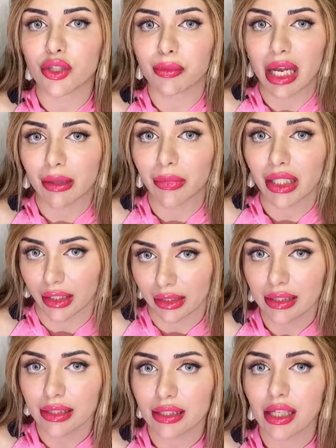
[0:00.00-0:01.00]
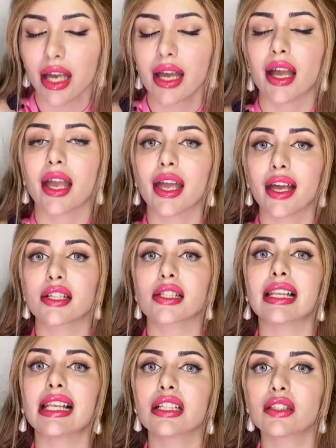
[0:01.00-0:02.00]
my means, and
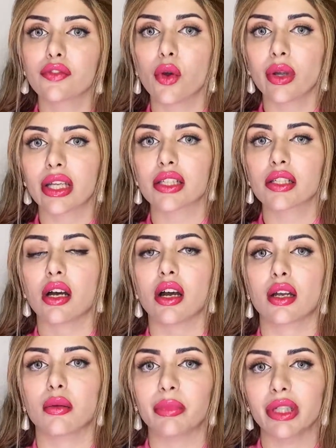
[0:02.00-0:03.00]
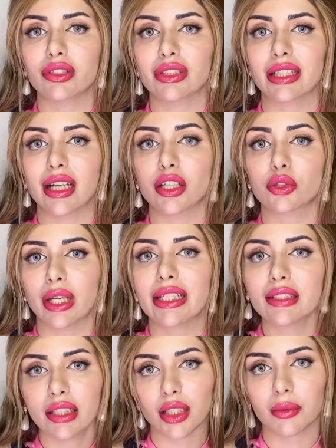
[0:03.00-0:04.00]
let's focus on building a great
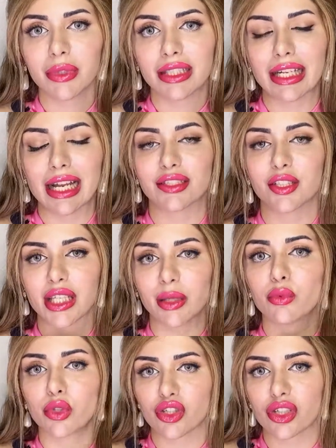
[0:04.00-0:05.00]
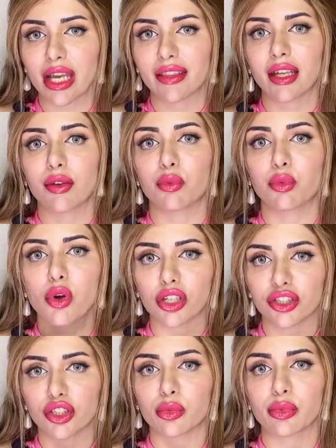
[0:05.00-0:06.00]
team that has the same vision and that
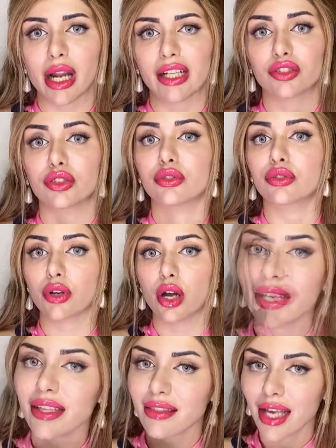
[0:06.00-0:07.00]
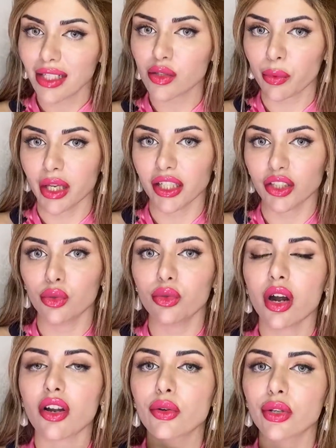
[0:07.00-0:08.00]
wants your brand to grow. In that way, you
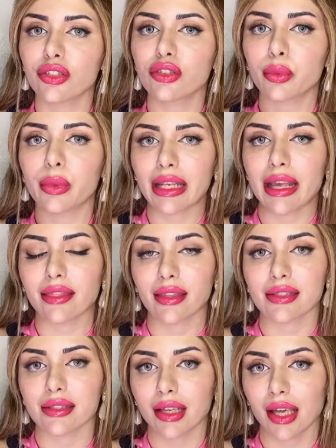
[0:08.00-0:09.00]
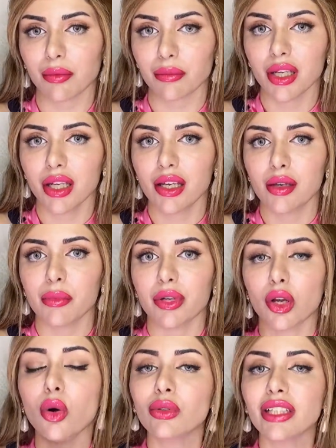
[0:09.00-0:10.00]
are going to win in this game, but
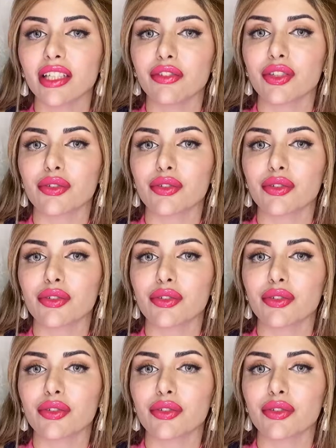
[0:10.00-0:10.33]
only if you're